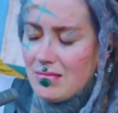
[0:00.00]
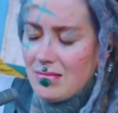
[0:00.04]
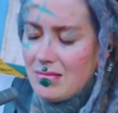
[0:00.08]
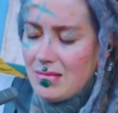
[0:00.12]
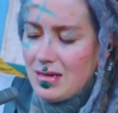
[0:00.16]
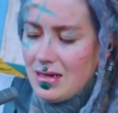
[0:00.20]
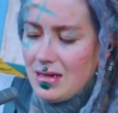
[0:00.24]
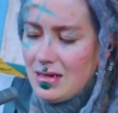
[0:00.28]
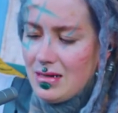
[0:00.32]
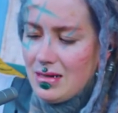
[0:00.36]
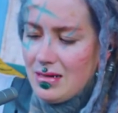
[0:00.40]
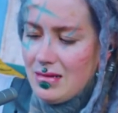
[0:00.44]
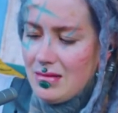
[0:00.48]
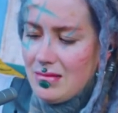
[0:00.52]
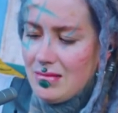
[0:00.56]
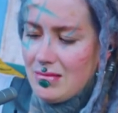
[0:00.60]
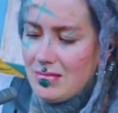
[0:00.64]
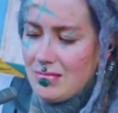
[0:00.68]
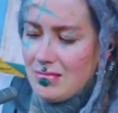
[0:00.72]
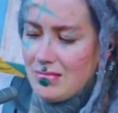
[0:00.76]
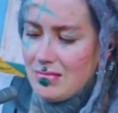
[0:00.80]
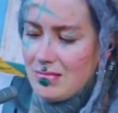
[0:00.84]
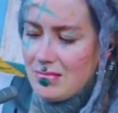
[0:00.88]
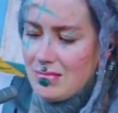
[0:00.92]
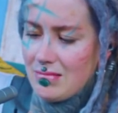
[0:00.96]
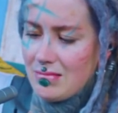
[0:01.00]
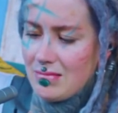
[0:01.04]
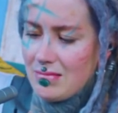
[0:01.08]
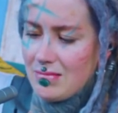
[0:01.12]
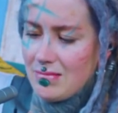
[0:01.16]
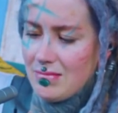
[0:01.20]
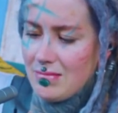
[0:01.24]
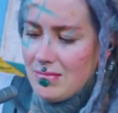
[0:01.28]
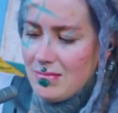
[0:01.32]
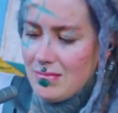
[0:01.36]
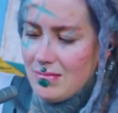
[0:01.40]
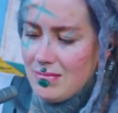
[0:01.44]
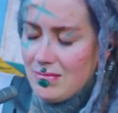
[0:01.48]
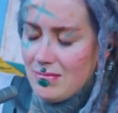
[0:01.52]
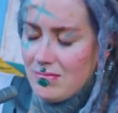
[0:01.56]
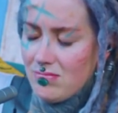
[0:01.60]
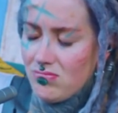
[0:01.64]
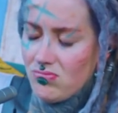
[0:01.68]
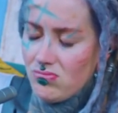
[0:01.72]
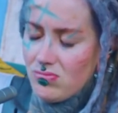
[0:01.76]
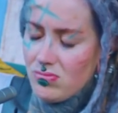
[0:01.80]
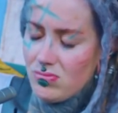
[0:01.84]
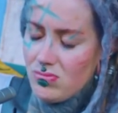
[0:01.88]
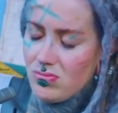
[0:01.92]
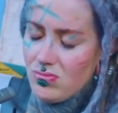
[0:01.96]
and
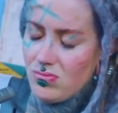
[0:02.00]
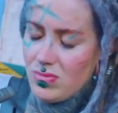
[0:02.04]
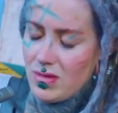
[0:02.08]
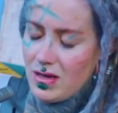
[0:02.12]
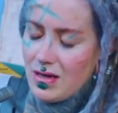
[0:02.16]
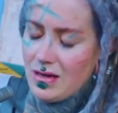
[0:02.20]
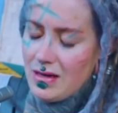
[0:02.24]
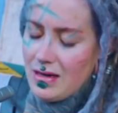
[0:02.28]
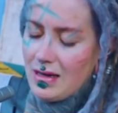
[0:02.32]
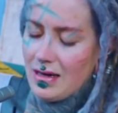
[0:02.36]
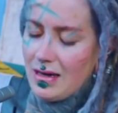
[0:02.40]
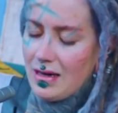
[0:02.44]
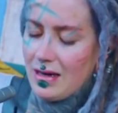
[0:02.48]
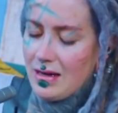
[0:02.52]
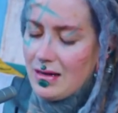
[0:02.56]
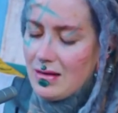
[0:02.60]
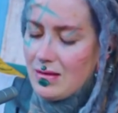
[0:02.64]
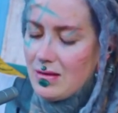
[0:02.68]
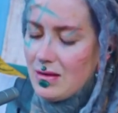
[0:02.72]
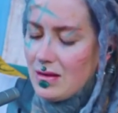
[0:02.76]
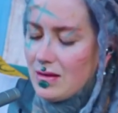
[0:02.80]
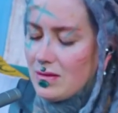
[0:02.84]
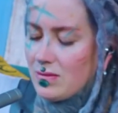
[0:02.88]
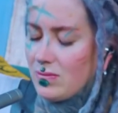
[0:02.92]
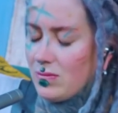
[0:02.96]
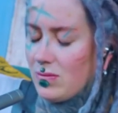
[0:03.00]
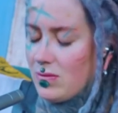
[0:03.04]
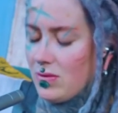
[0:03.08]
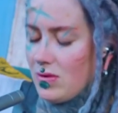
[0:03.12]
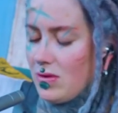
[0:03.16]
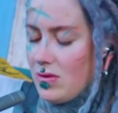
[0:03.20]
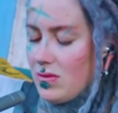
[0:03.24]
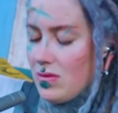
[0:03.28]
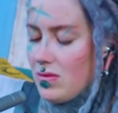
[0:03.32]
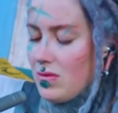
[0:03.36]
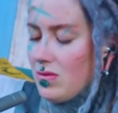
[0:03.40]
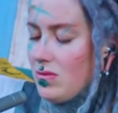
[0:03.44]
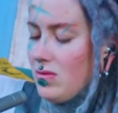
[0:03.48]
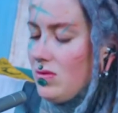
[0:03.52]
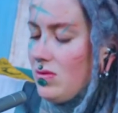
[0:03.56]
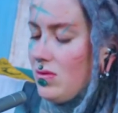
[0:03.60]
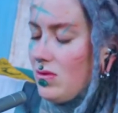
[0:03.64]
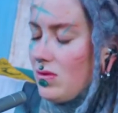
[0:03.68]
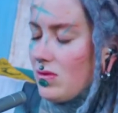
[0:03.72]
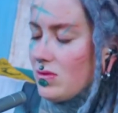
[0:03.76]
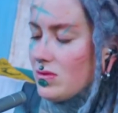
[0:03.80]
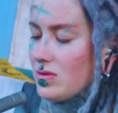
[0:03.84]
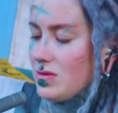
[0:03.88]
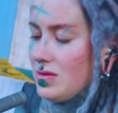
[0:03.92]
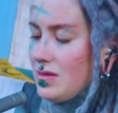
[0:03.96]
then they had this one
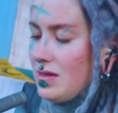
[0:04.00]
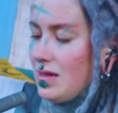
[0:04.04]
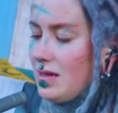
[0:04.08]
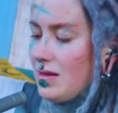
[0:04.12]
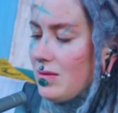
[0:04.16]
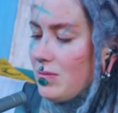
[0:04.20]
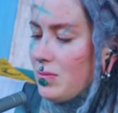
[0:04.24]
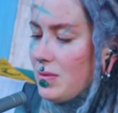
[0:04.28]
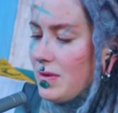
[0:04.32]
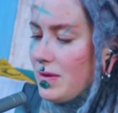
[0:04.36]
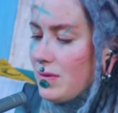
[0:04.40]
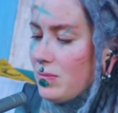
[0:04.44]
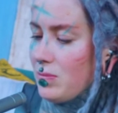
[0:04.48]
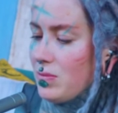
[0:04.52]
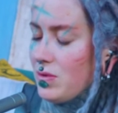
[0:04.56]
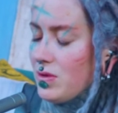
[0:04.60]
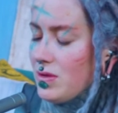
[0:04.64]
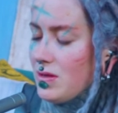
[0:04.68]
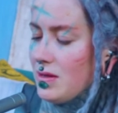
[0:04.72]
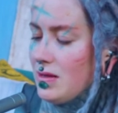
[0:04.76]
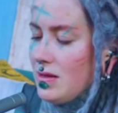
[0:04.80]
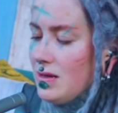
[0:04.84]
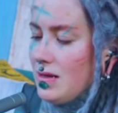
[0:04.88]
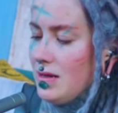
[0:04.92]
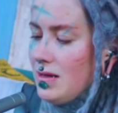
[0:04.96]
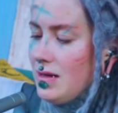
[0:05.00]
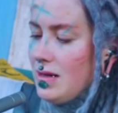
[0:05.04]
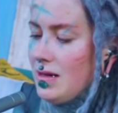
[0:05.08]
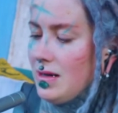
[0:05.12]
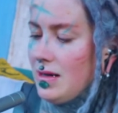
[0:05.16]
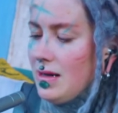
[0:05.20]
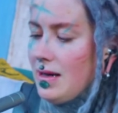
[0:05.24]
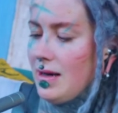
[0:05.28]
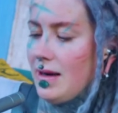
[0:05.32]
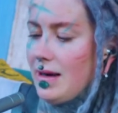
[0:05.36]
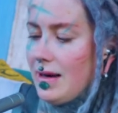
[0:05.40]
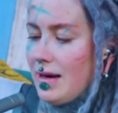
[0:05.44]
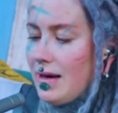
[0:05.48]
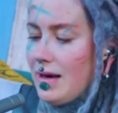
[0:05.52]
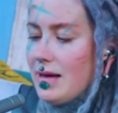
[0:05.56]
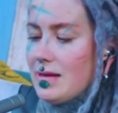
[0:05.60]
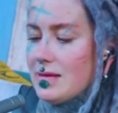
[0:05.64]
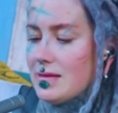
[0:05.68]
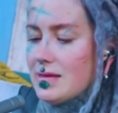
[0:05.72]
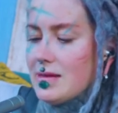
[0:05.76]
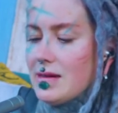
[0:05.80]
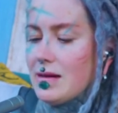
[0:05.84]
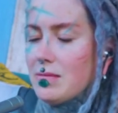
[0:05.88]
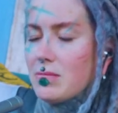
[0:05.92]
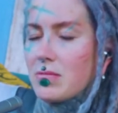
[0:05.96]
long stick with wood and
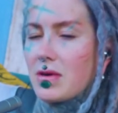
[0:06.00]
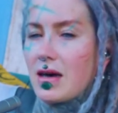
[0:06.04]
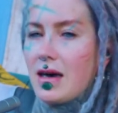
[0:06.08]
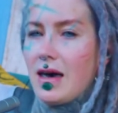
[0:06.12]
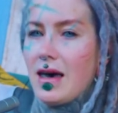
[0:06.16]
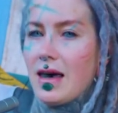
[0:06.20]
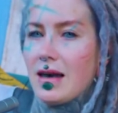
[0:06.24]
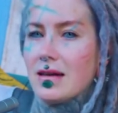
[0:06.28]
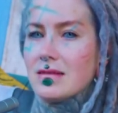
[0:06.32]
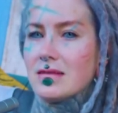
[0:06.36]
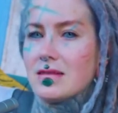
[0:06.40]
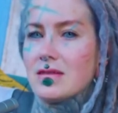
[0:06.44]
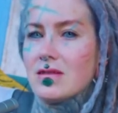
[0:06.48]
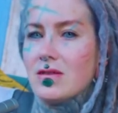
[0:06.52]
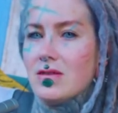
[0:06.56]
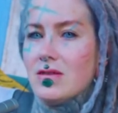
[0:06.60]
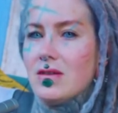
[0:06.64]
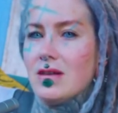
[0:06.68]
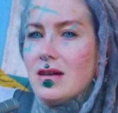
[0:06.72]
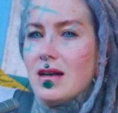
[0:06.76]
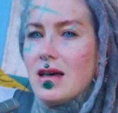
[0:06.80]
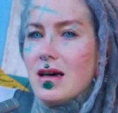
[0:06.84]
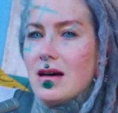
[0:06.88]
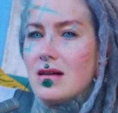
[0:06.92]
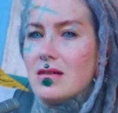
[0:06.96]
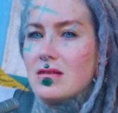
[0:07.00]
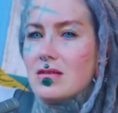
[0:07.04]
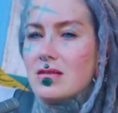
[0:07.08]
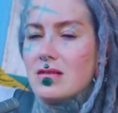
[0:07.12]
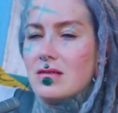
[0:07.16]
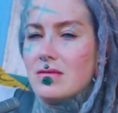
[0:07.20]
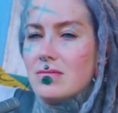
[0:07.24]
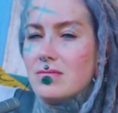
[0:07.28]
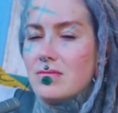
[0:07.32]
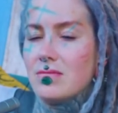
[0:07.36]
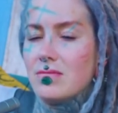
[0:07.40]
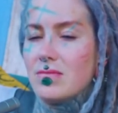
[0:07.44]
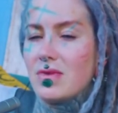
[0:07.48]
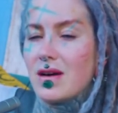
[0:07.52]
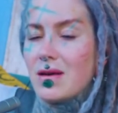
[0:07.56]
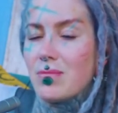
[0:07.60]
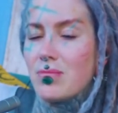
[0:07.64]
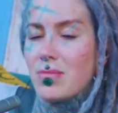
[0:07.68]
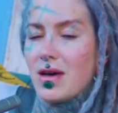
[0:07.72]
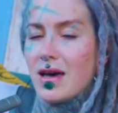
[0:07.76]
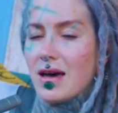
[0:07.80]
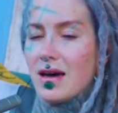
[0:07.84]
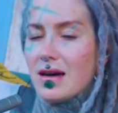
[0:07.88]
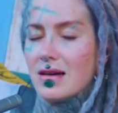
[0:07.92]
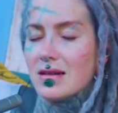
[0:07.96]
some cans on there
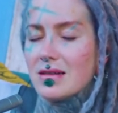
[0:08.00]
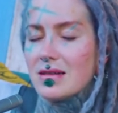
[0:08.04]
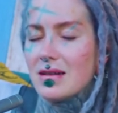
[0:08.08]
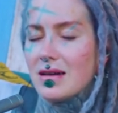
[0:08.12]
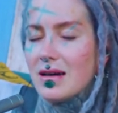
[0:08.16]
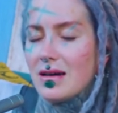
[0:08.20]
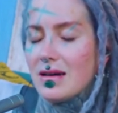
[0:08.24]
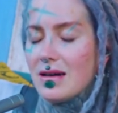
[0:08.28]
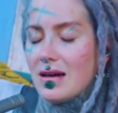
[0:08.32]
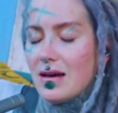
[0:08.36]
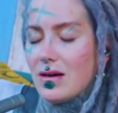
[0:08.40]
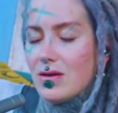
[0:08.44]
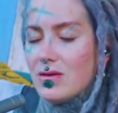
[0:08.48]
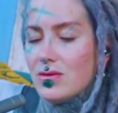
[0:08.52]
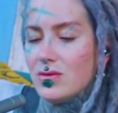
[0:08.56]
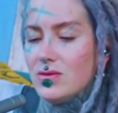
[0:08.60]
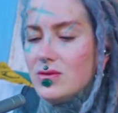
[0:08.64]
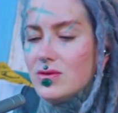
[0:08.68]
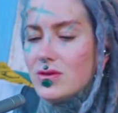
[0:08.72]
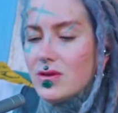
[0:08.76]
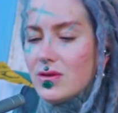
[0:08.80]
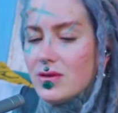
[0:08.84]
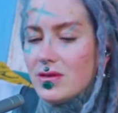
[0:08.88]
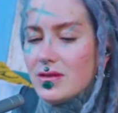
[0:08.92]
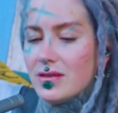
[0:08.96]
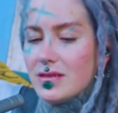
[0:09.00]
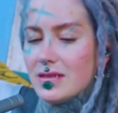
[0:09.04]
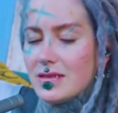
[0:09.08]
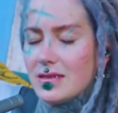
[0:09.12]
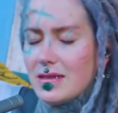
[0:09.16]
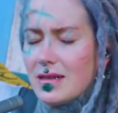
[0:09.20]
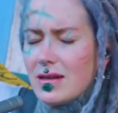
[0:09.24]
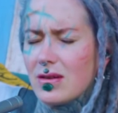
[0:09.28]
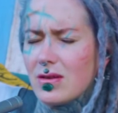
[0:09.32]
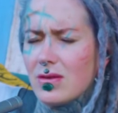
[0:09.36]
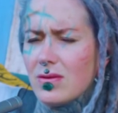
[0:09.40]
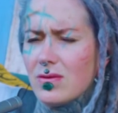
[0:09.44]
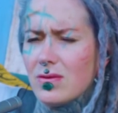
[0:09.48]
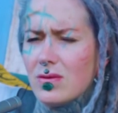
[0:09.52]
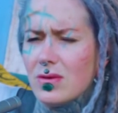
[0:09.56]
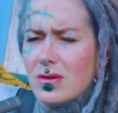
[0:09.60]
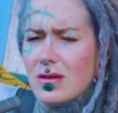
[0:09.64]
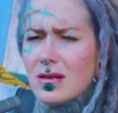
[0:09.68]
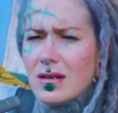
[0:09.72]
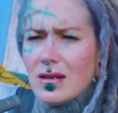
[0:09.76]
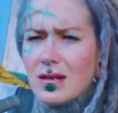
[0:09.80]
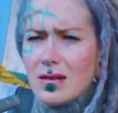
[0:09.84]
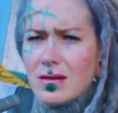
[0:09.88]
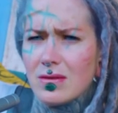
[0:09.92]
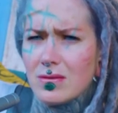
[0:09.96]
prepared that they hold on the stick of wood.
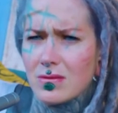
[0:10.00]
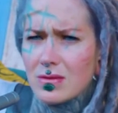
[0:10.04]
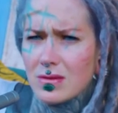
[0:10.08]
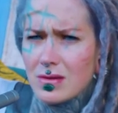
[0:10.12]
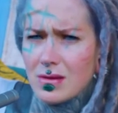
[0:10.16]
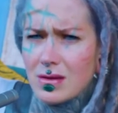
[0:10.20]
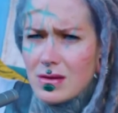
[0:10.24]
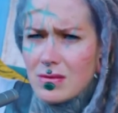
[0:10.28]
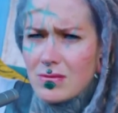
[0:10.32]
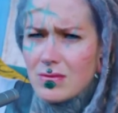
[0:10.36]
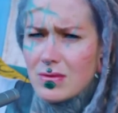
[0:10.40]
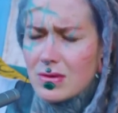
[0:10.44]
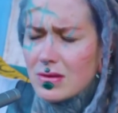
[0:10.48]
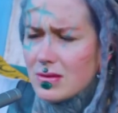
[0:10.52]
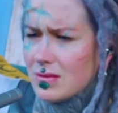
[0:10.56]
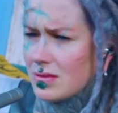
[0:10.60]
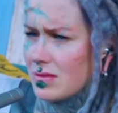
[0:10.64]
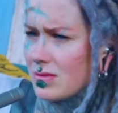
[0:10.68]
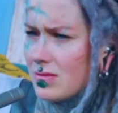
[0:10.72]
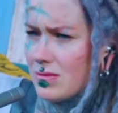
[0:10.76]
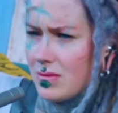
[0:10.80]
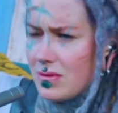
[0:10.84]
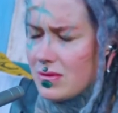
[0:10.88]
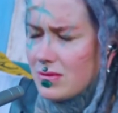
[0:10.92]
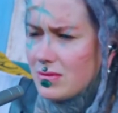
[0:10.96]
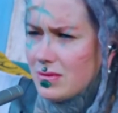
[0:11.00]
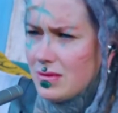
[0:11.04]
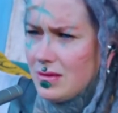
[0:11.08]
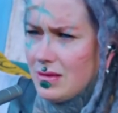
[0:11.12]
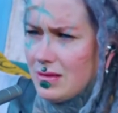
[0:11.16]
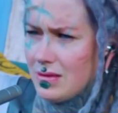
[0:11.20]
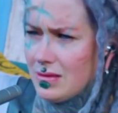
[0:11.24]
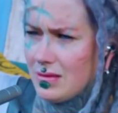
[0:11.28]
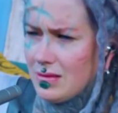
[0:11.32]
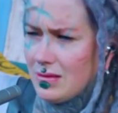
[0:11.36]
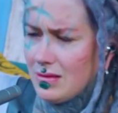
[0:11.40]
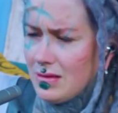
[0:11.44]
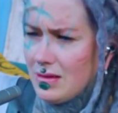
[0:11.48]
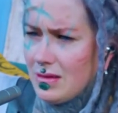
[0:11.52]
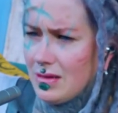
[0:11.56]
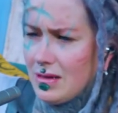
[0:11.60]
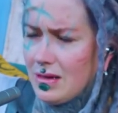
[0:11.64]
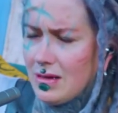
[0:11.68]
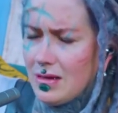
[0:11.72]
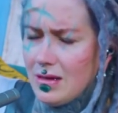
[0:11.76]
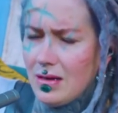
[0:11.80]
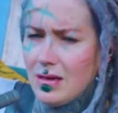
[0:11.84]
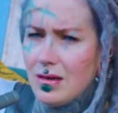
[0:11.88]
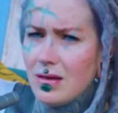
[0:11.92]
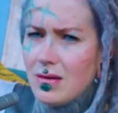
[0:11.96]
And I was like, what's going on here?
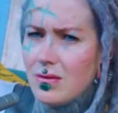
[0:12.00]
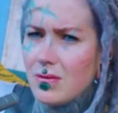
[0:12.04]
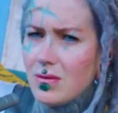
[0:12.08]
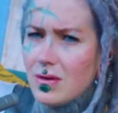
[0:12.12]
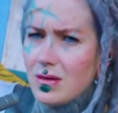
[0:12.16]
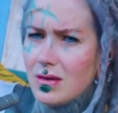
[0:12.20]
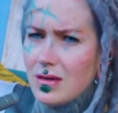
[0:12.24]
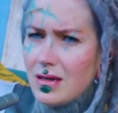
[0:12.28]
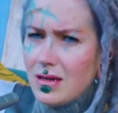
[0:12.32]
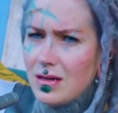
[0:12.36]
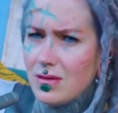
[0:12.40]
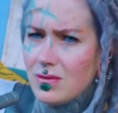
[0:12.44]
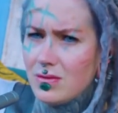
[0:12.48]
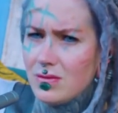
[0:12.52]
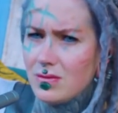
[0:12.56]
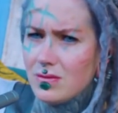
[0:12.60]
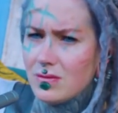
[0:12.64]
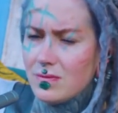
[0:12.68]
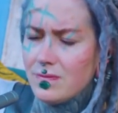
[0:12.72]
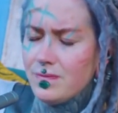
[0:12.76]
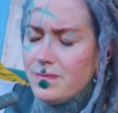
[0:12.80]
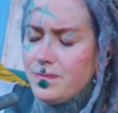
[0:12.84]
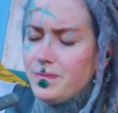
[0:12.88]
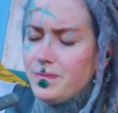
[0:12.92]
What they do?